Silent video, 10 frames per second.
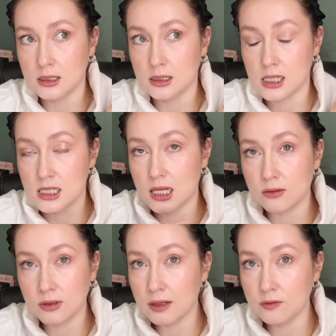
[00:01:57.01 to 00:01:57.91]
because I
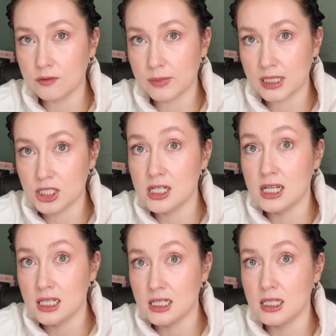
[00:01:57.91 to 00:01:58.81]
don't have my
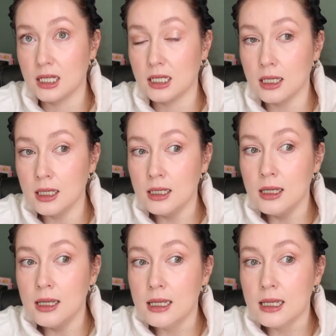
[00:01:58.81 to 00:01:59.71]
shades like
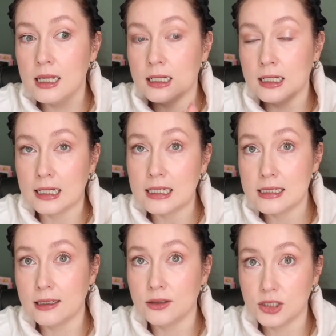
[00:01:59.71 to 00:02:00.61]
in an
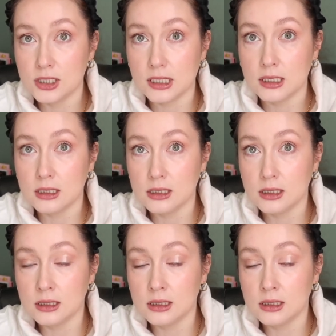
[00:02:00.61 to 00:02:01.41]
Excel sheet.